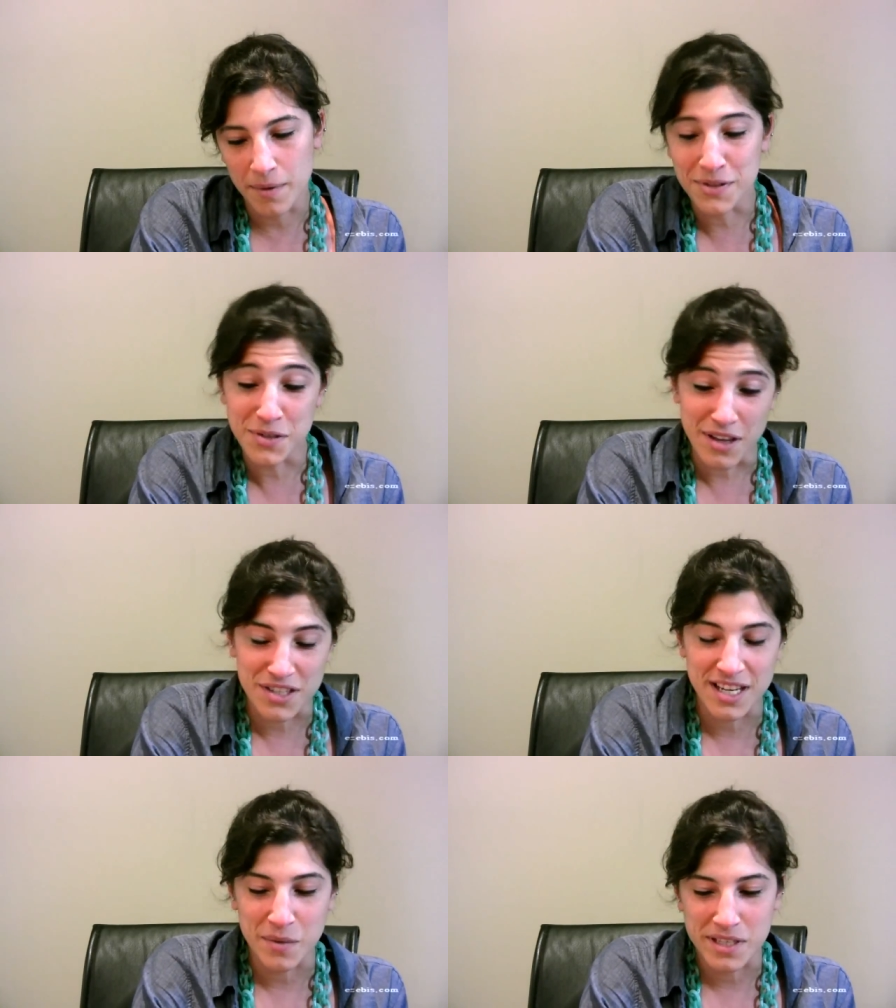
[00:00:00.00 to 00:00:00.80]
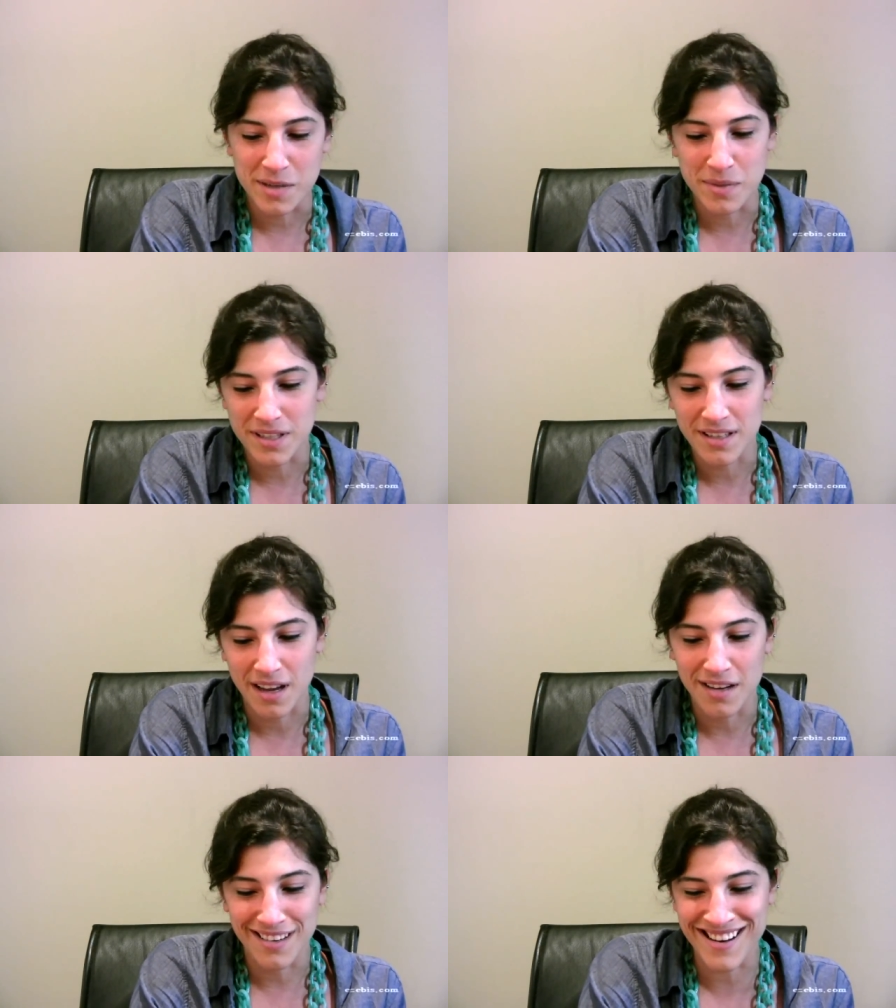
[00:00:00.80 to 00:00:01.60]
In 2008 we did, but
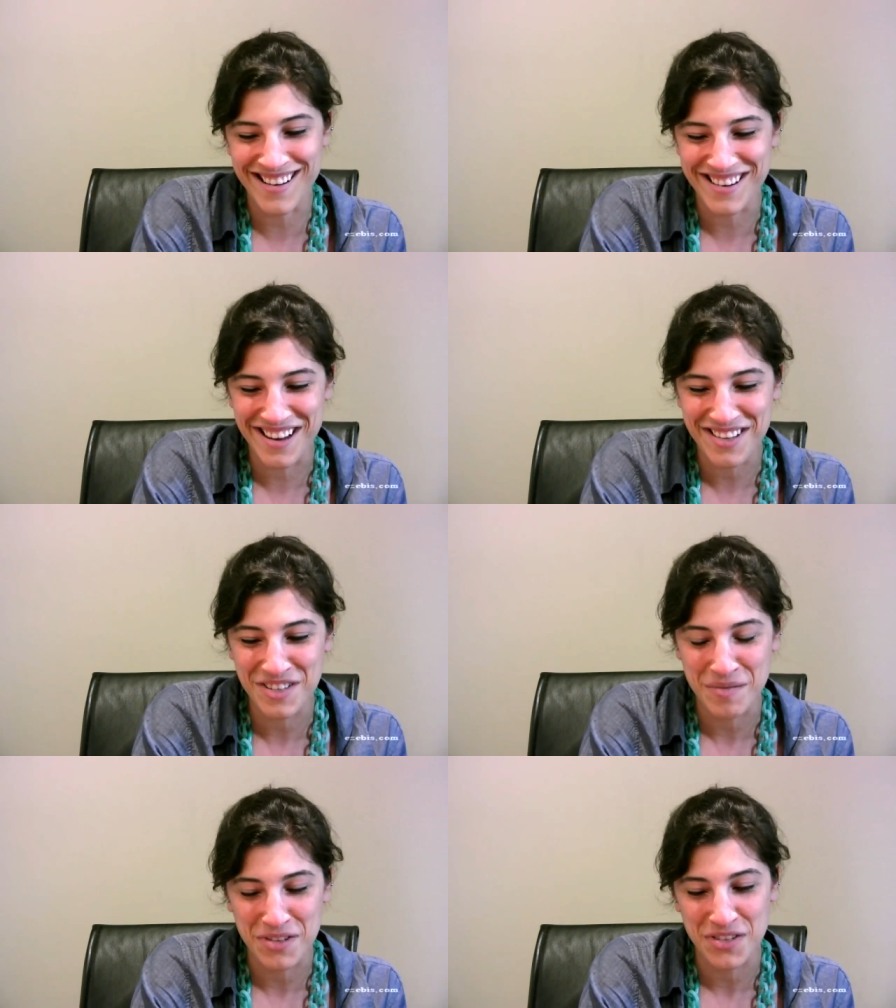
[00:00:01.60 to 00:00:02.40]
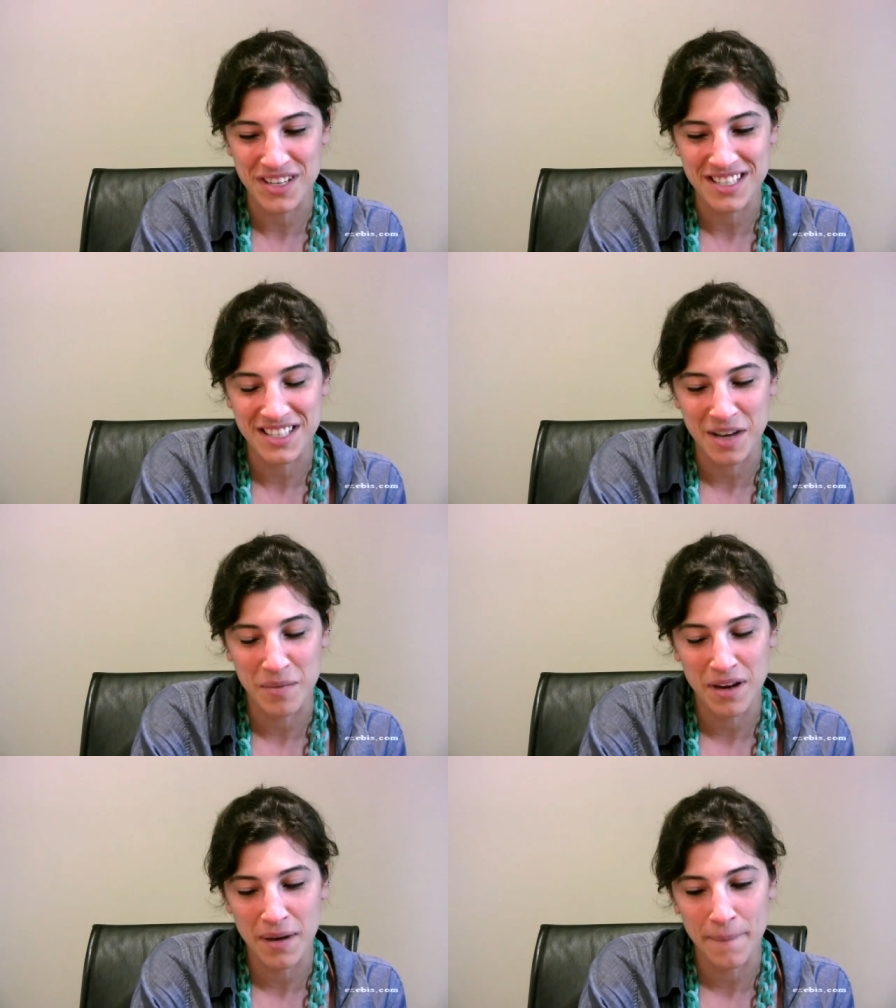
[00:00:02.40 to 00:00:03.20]
not so much the rest of the
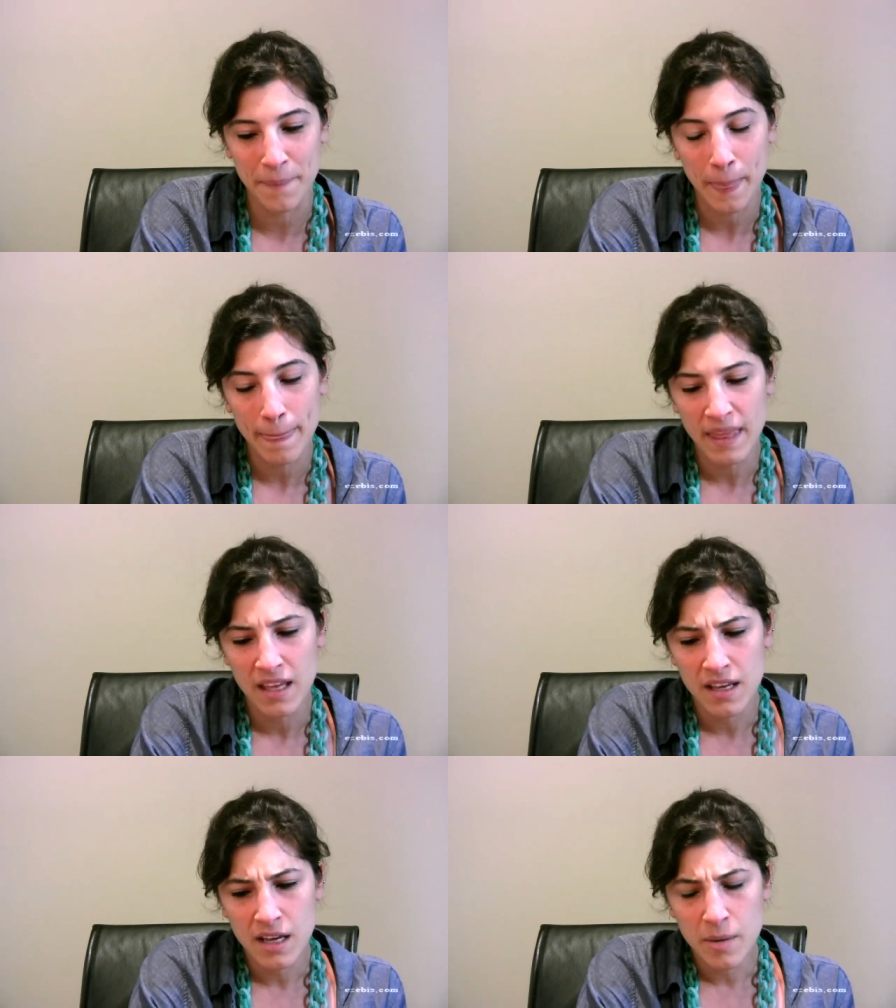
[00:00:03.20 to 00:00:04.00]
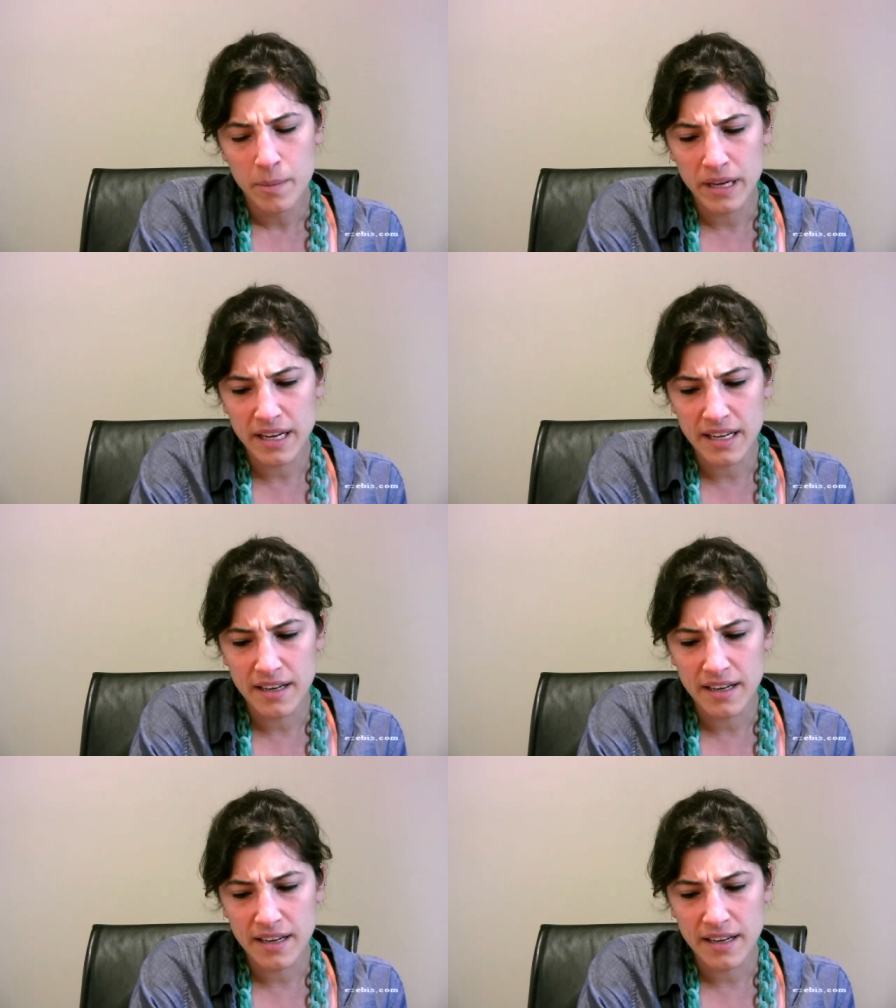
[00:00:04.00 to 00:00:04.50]
time. But